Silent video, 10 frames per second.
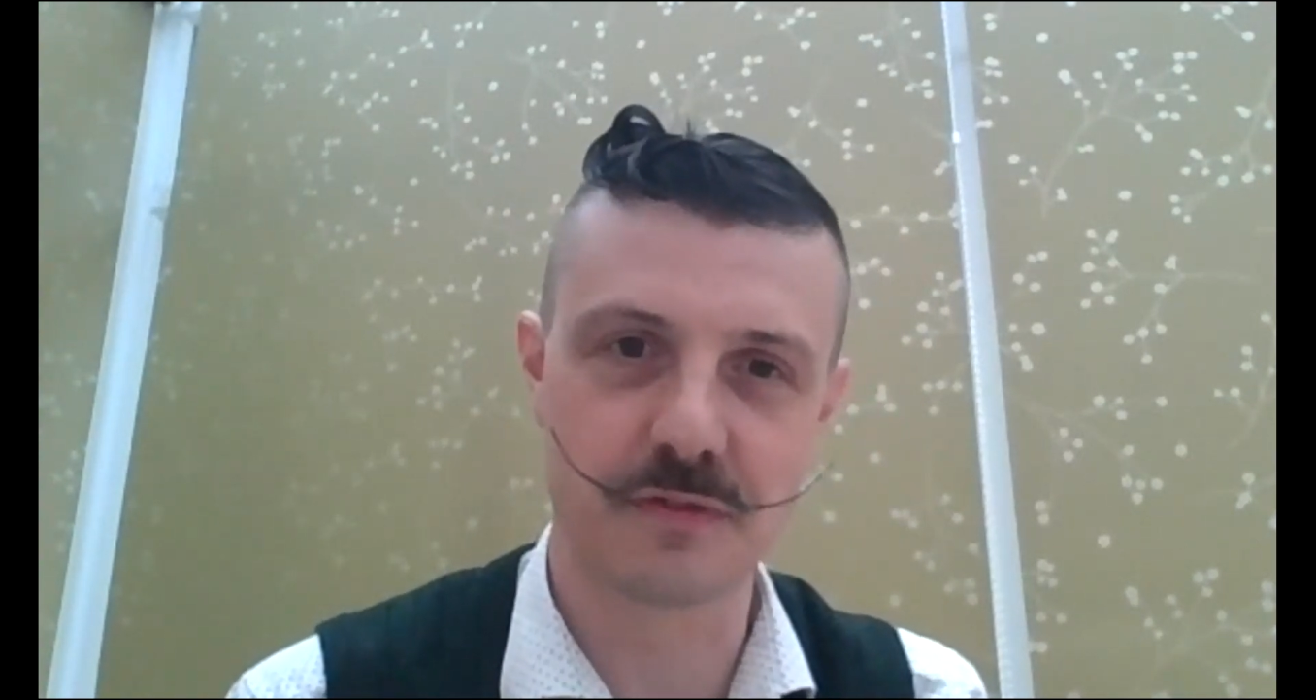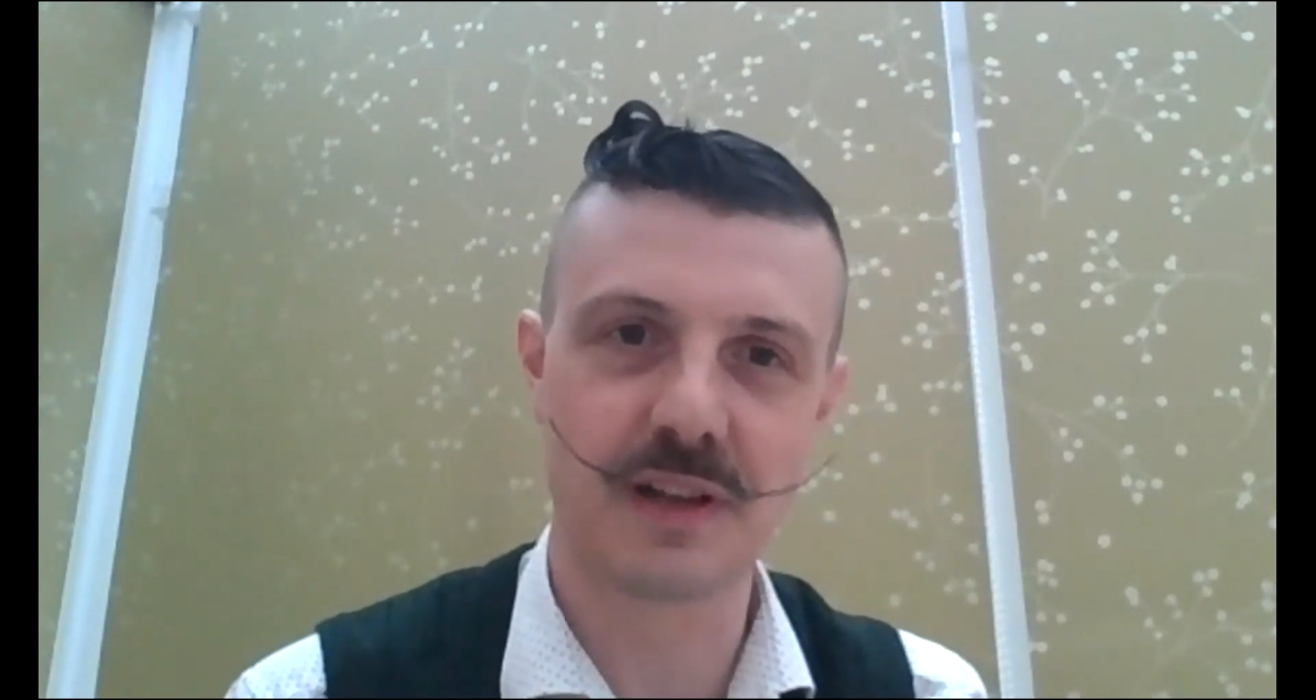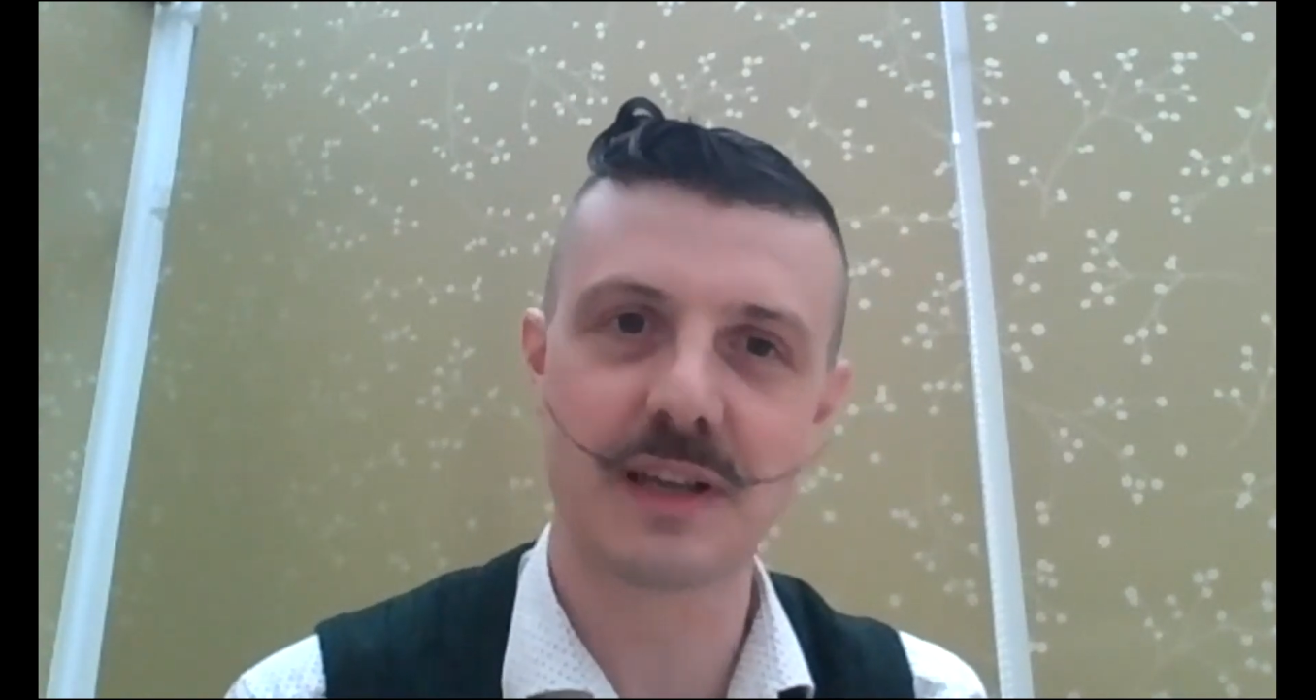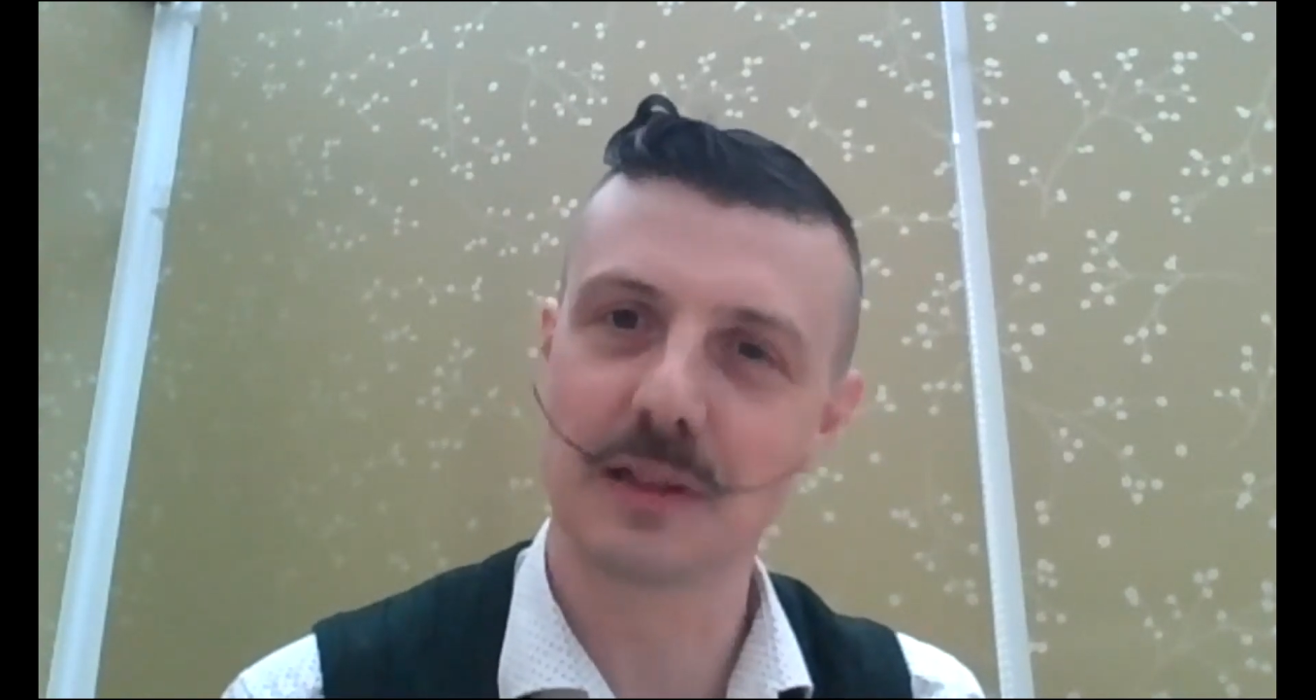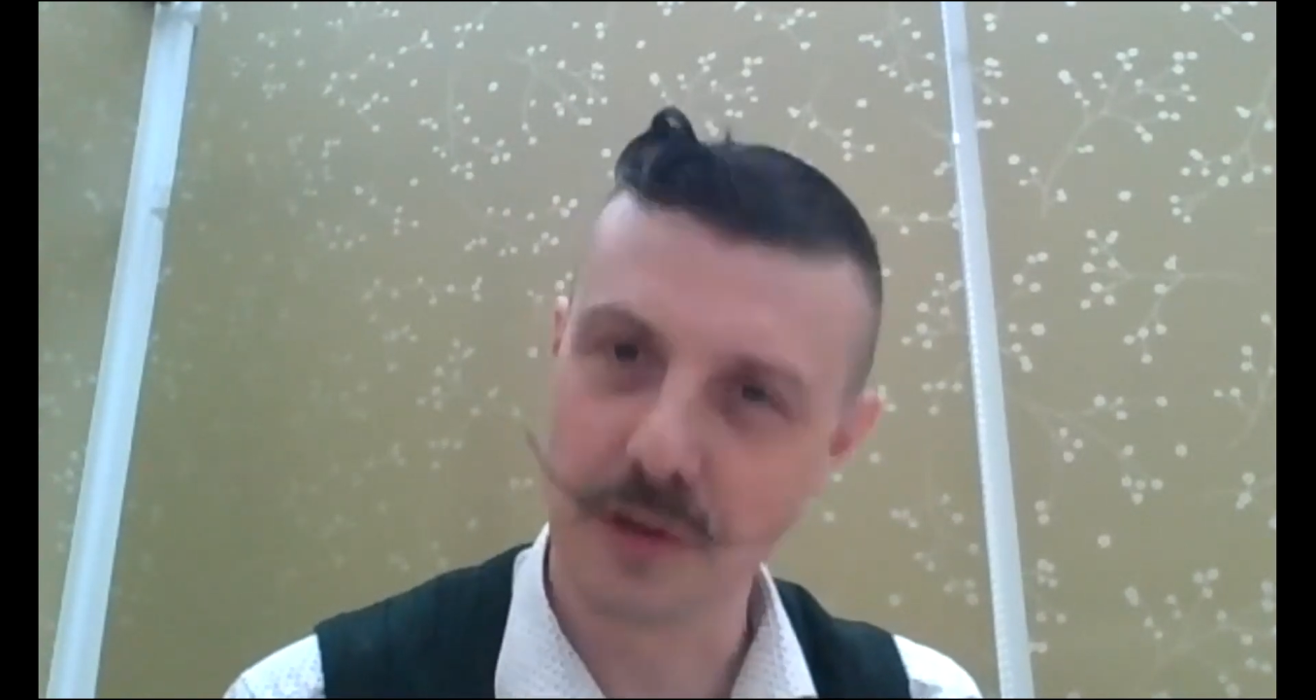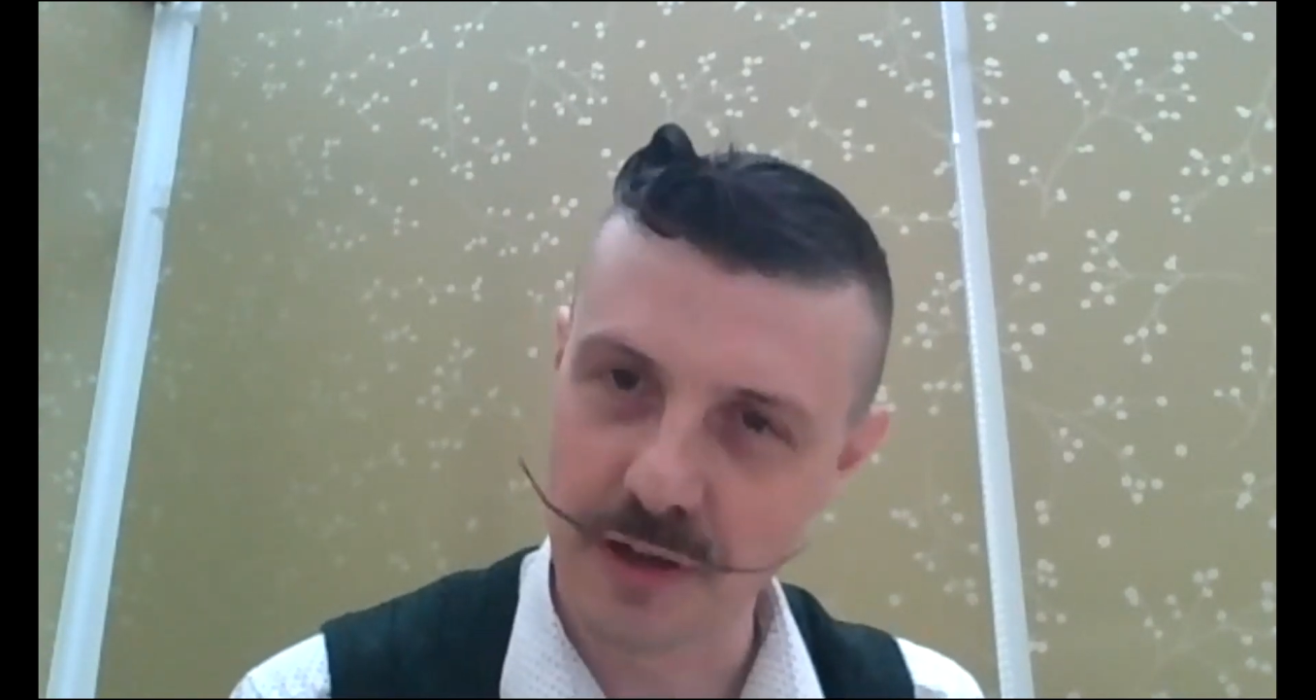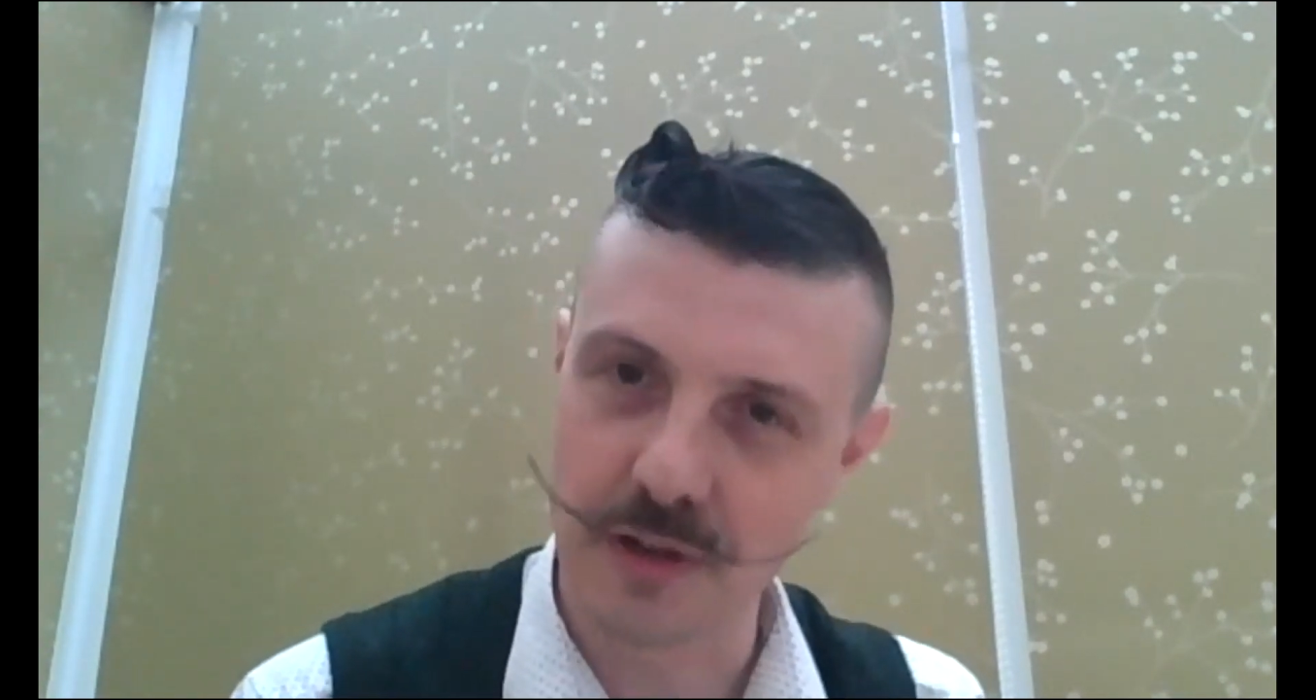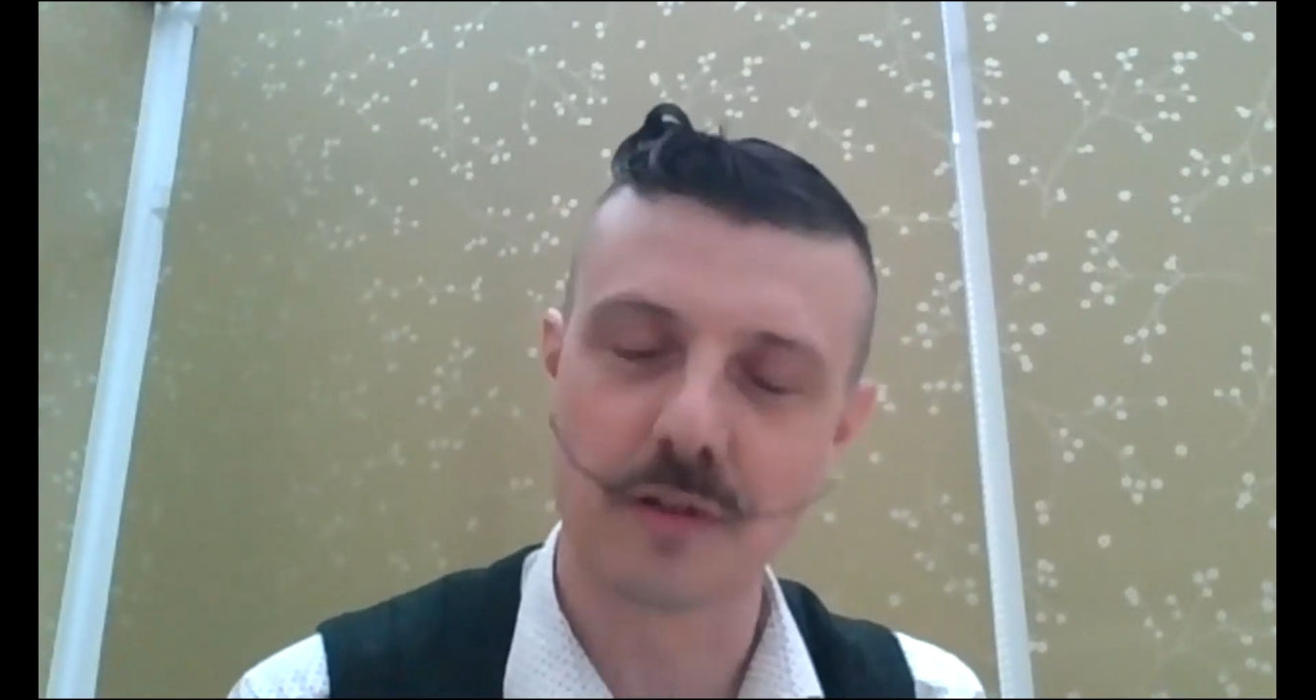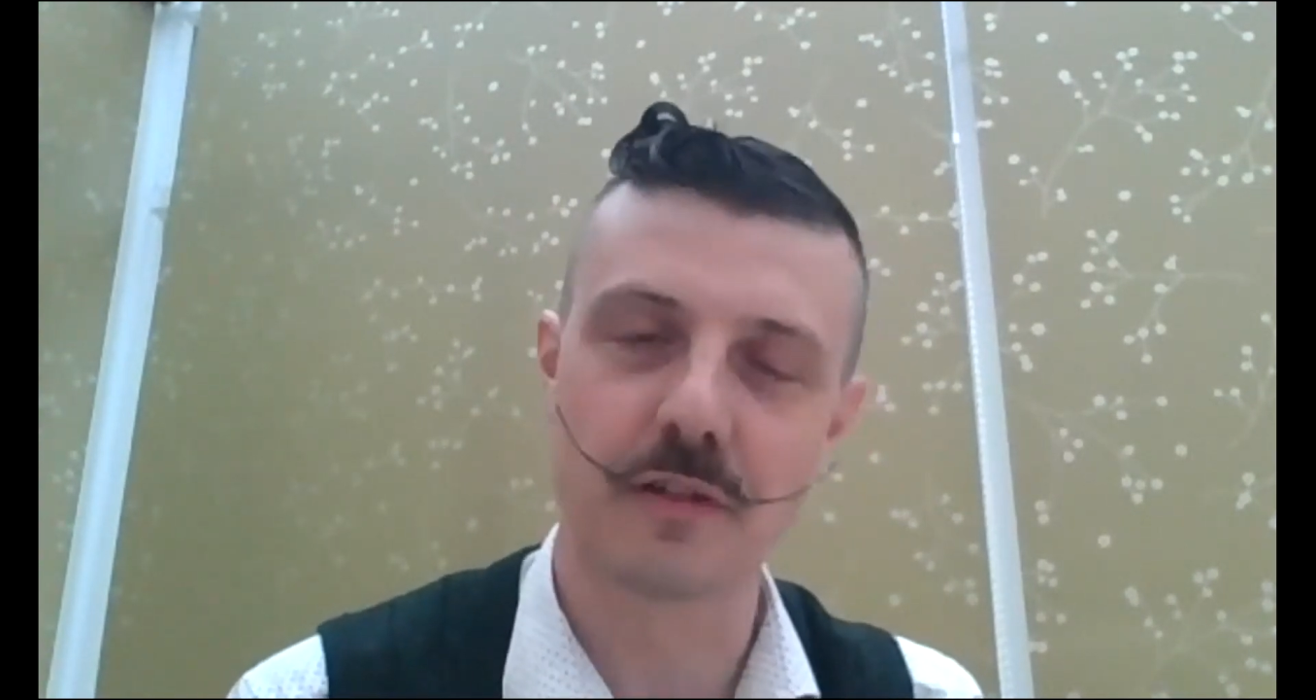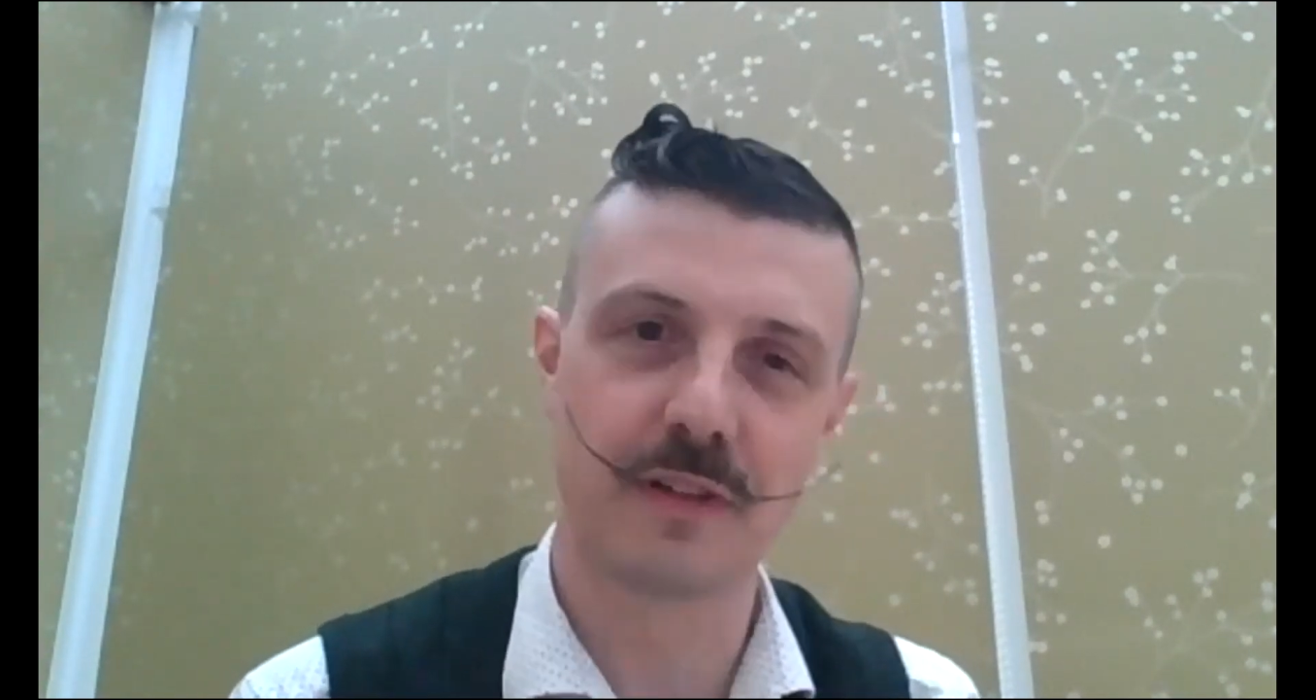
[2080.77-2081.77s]
of like
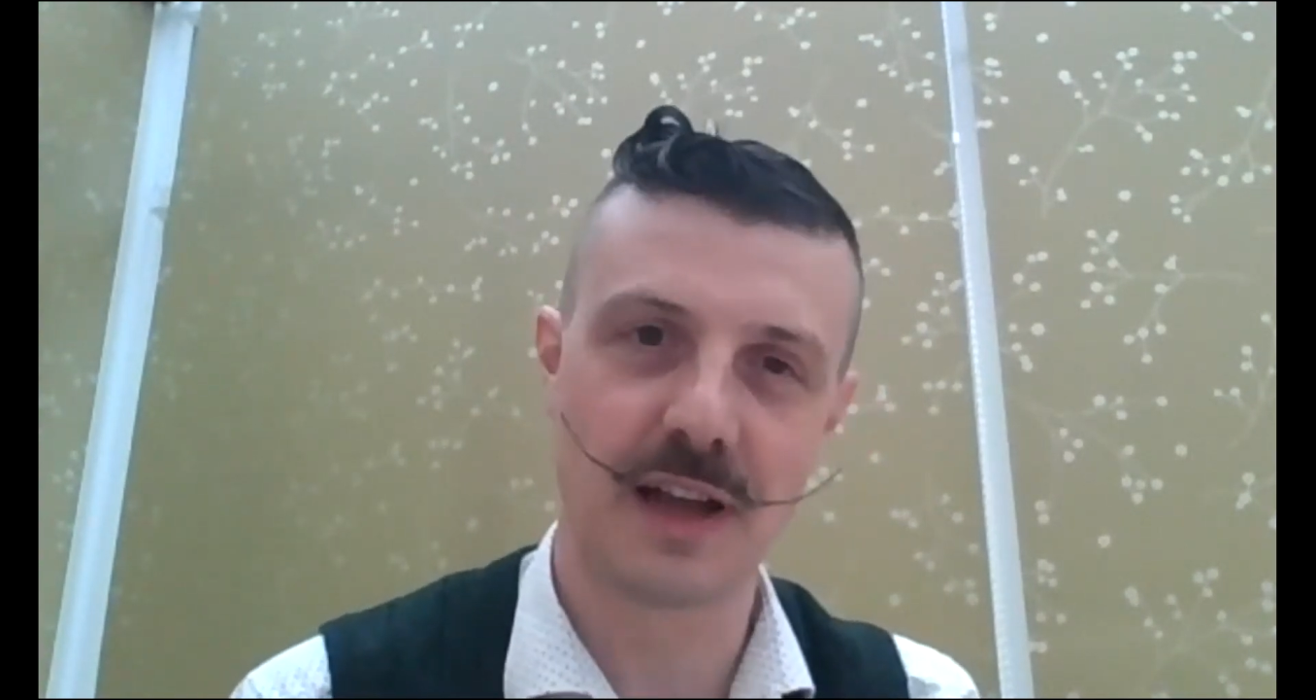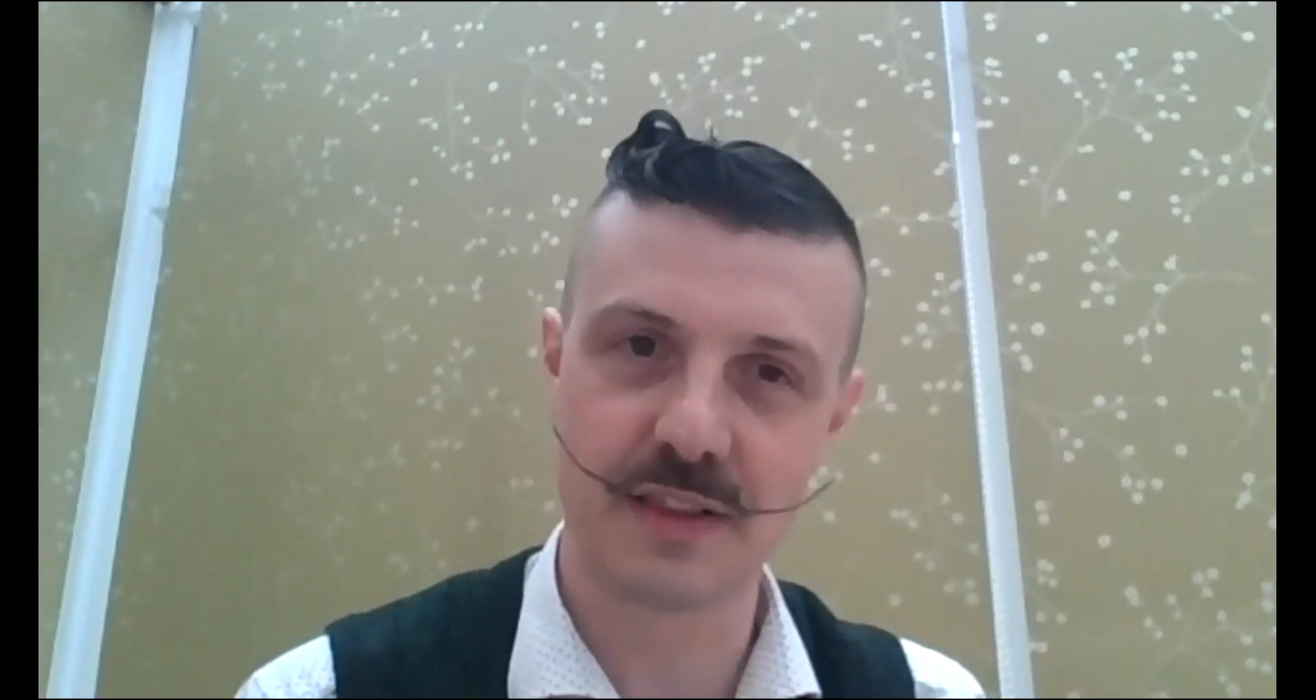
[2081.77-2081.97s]
learning on the fly,